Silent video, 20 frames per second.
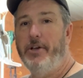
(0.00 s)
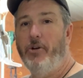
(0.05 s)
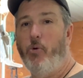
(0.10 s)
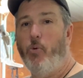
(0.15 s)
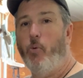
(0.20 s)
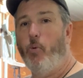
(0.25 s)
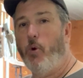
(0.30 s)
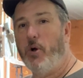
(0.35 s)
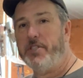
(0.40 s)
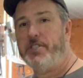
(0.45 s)

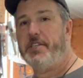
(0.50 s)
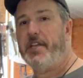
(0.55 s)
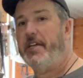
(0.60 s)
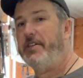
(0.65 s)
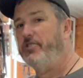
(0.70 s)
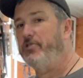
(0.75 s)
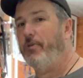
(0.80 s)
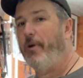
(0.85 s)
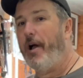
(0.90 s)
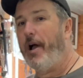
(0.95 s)
Once
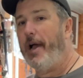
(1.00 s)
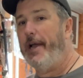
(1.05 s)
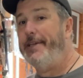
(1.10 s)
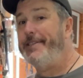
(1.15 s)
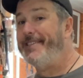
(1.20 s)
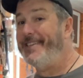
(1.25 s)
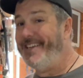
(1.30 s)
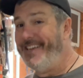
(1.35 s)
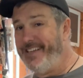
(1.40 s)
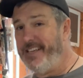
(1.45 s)
that
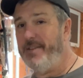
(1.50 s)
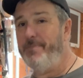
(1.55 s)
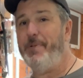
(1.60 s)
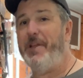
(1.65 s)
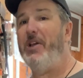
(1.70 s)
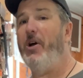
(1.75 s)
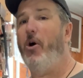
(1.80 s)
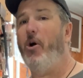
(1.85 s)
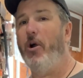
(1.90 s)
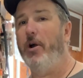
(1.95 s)
dries, it can
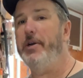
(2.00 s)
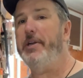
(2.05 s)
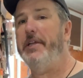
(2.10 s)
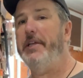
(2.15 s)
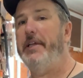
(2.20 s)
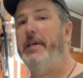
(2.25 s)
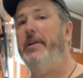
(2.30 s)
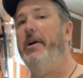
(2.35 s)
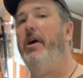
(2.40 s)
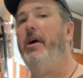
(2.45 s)
be hard to
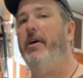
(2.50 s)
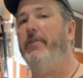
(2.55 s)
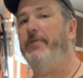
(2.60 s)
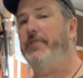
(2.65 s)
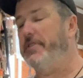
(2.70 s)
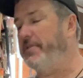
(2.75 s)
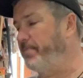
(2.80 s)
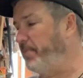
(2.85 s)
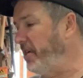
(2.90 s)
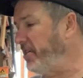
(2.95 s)
get off,
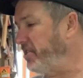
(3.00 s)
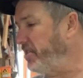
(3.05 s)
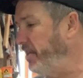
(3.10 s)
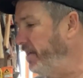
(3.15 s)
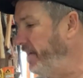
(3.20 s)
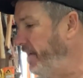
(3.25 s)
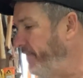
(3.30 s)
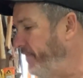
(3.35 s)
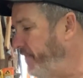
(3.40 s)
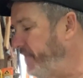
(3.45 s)

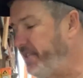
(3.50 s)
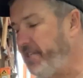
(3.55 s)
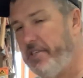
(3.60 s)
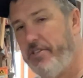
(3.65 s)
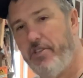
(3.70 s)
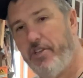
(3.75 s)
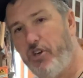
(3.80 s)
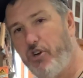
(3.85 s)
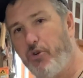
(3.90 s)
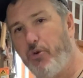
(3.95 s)
especially if it's
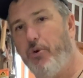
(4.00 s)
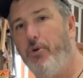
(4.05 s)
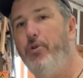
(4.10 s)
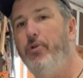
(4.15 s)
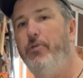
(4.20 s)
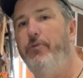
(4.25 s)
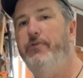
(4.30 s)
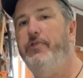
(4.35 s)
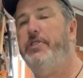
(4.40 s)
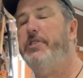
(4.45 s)
in the
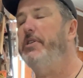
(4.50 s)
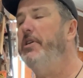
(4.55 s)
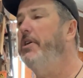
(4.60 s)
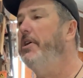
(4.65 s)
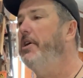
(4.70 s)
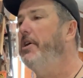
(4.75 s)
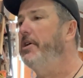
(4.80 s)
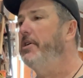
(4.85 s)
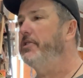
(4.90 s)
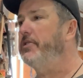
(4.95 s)
grooves.
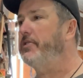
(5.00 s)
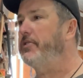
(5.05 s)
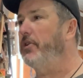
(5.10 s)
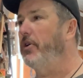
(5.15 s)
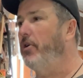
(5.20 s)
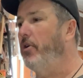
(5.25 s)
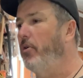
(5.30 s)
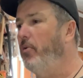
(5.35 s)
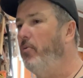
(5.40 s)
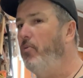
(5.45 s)

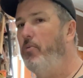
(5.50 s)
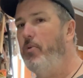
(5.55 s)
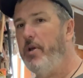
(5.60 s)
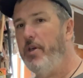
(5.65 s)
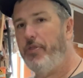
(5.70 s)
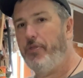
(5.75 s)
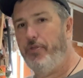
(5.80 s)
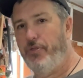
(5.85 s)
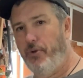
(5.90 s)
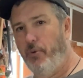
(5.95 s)
So
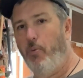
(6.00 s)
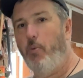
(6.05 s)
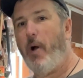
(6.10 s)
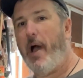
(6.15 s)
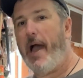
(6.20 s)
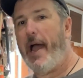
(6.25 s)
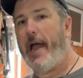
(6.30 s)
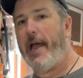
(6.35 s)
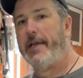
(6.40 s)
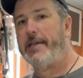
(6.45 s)
with the
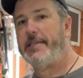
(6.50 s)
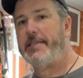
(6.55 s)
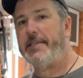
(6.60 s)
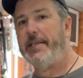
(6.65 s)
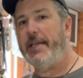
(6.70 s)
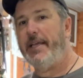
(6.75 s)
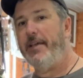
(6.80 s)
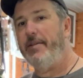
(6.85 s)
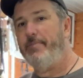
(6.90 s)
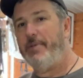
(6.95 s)
wax,
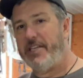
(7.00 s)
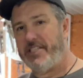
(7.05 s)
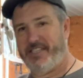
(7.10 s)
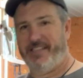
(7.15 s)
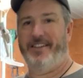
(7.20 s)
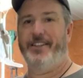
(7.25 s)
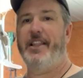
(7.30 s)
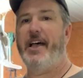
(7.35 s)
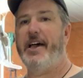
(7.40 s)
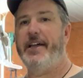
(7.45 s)
it makes
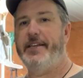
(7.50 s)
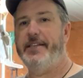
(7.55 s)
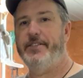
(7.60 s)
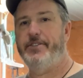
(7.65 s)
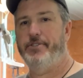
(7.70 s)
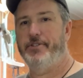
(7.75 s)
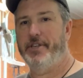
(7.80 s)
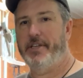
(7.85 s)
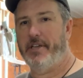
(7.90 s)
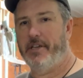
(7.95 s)
it a lot
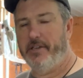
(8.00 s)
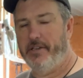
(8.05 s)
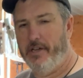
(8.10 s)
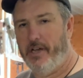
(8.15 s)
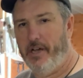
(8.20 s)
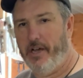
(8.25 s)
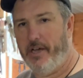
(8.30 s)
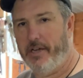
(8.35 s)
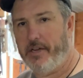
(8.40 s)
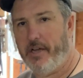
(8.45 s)
easier
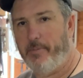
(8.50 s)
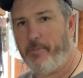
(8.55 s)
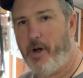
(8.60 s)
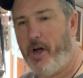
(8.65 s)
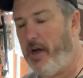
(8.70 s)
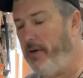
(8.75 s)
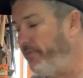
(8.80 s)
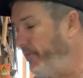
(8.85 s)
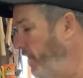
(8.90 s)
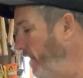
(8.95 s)
to come
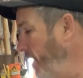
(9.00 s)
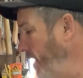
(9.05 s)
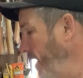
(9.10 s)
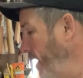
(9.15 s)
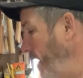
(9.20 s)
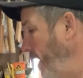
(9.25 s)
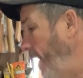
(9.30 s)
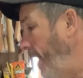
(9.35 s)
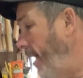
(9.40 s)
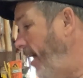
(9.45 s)
off.
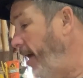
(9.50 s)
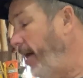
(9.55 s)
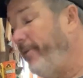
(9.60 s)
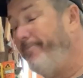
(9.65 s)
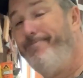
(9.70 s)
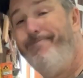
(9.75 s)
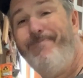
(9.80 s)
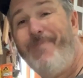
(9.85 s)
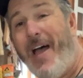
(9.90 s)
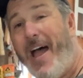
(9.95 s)

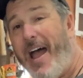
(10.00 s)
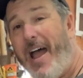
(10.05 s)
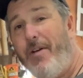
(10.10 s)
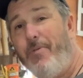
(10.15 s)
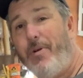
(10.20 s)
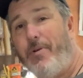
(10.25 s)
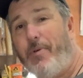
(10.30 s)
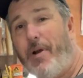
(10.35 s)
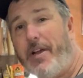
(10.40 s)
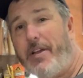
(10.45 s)
I
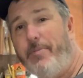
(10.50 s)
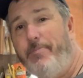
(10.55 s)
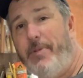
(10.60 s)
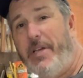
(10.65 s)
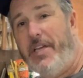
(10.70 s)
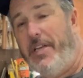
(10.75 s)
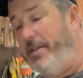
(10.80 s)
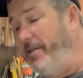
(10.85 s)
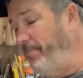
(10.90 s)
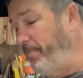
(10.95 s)
would
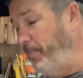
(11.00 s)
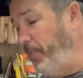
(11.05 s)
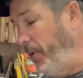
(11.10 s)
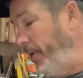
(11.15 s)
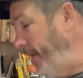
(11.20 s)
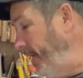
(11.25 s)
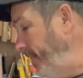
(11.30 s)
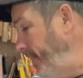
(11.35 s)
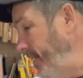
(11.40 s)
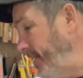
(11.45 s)
recommend
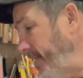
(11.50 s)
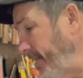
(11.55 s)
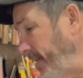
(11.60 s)
putting this